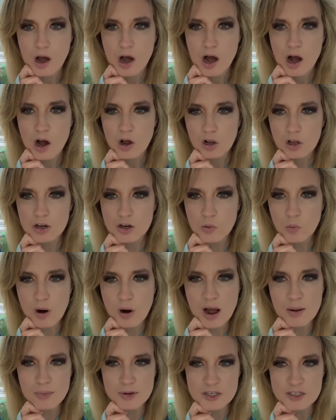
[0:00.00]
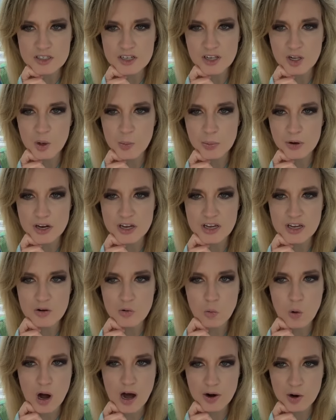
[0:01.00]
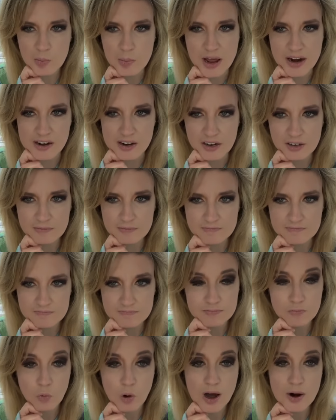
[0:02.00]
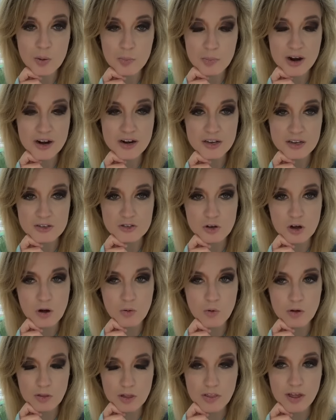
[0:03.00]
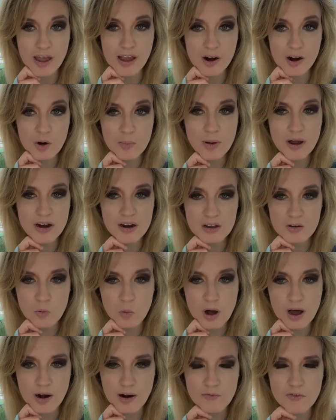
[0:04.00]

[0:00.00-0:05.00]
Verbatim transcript: Oh, look at Zilla bringing in waterbending. Waterbending is the airbending and water.